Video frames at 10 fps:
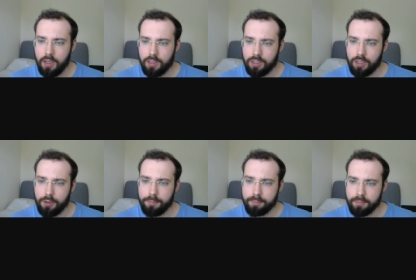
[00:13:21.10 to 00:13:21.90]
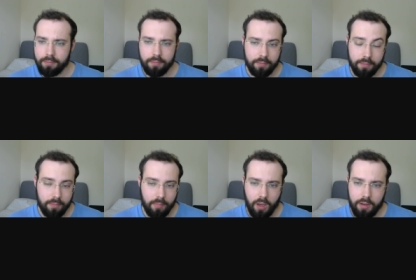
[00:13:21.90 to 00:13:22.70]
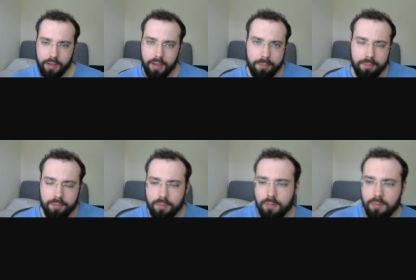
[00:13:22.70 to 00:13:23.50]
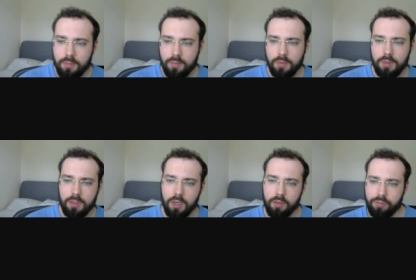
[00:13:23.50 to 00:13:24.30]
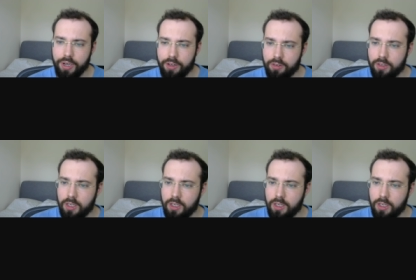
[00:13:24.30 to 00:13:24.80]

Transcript: So, yeah. I'll read on.